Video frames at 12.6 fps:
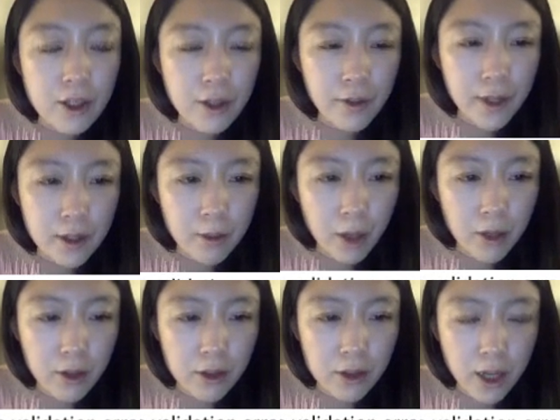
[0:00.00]
of these
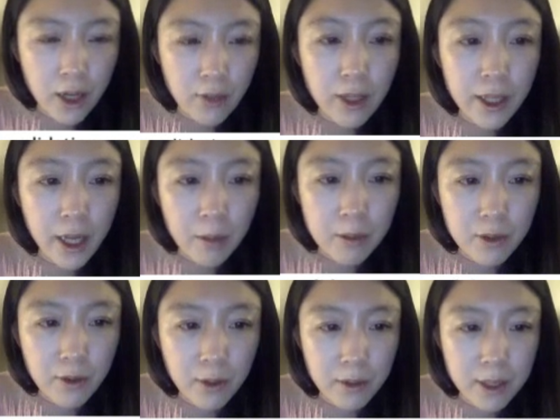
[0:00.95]
models really comes
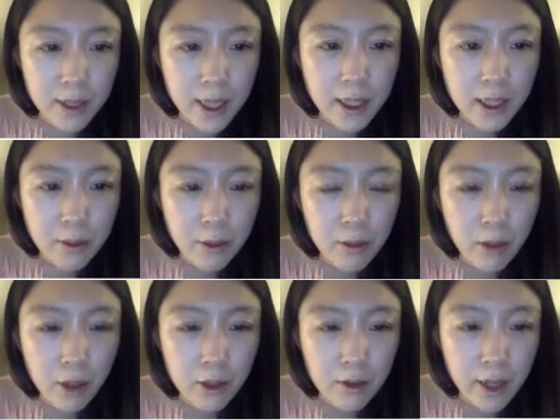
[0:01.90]
from the sentence BERT
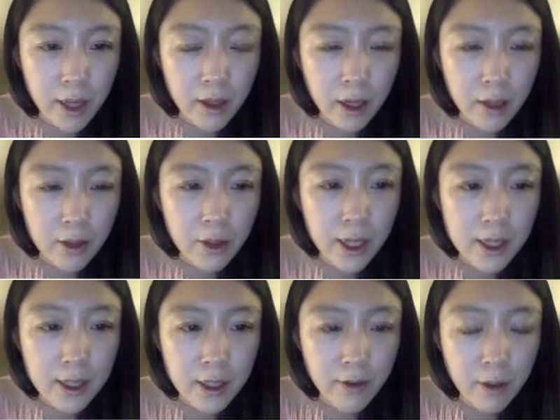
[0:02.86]
model that you can
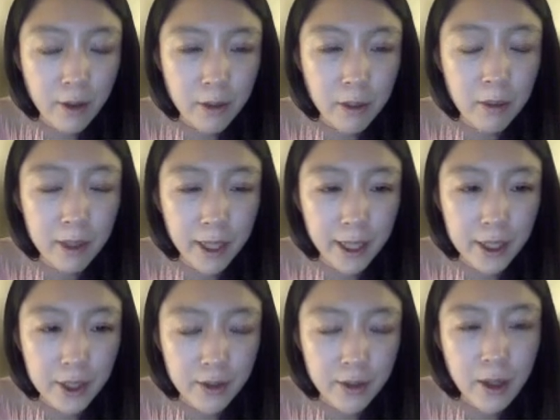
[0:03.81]
see from the
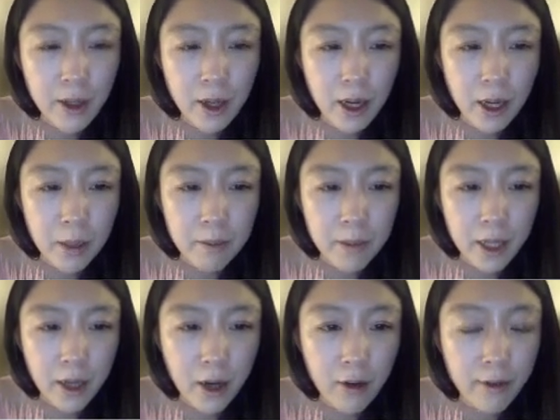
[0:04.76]
publication.
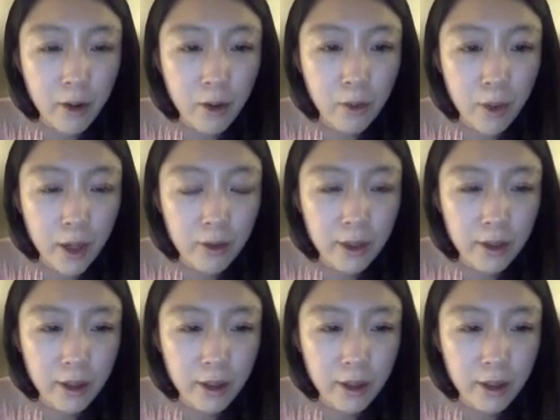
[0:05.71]
They are very well